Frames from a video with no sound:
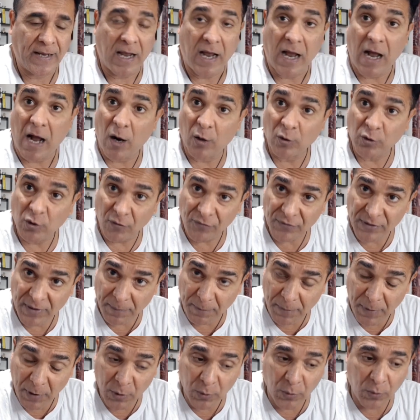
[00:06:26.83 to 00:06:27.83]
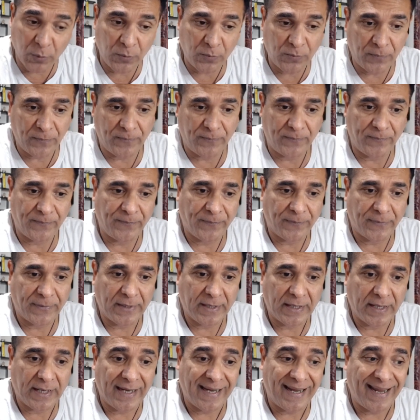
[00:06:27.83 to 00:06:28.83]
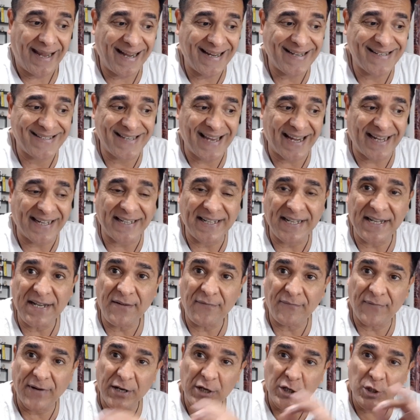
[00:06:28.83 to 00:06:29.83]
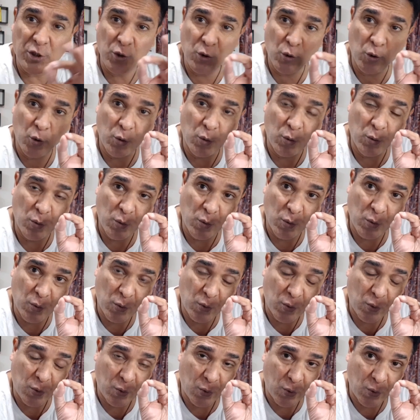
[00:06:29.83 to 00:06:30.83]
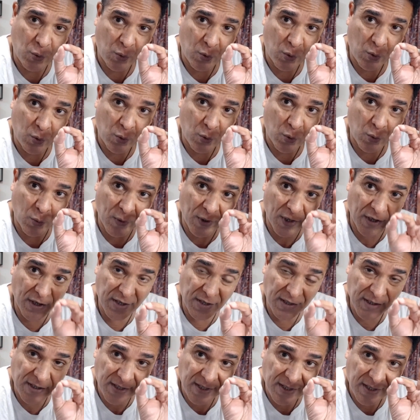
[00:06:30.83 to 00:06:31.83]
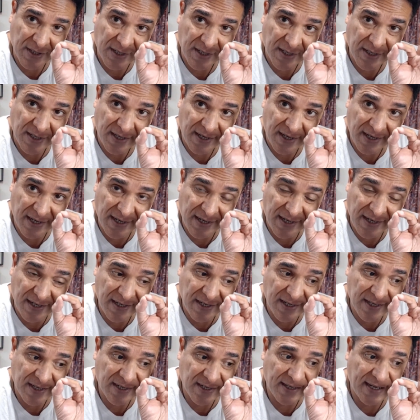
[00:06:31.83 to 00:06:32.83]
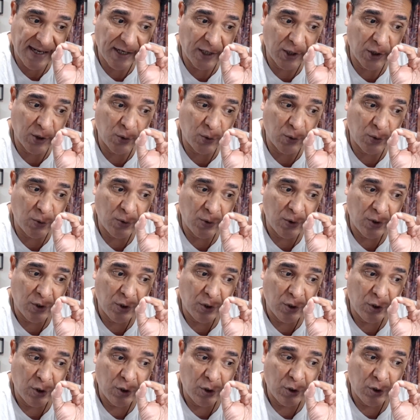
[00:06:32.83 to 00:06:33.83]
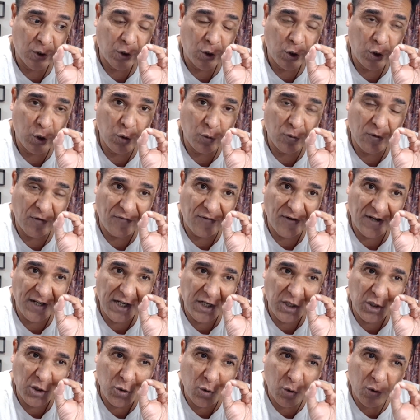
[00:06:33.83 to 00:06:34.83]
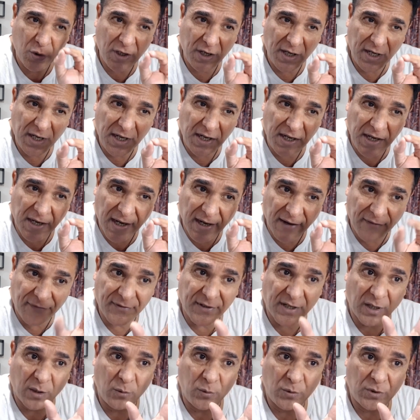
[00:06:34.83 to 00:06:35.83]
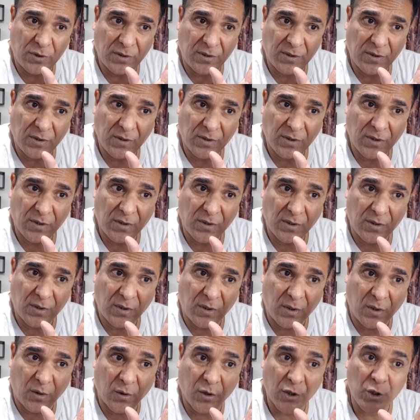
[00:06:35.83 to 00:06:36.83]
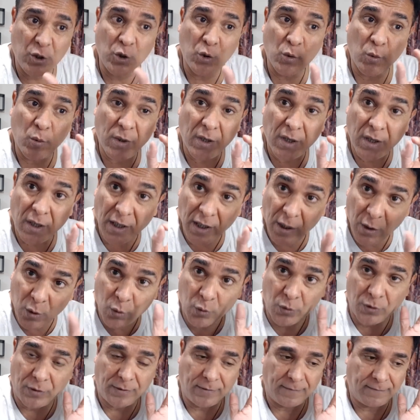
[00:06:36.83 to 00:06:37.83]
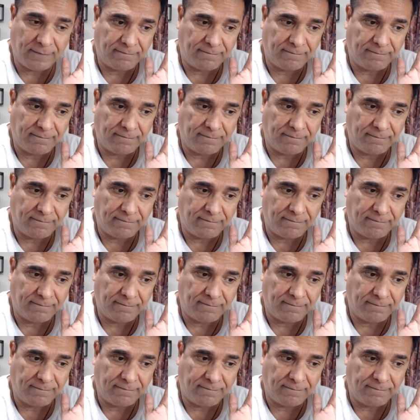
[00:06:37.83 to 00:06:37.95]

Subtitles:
out of the blue exactly when you were you were feeling totally left out or you were alone,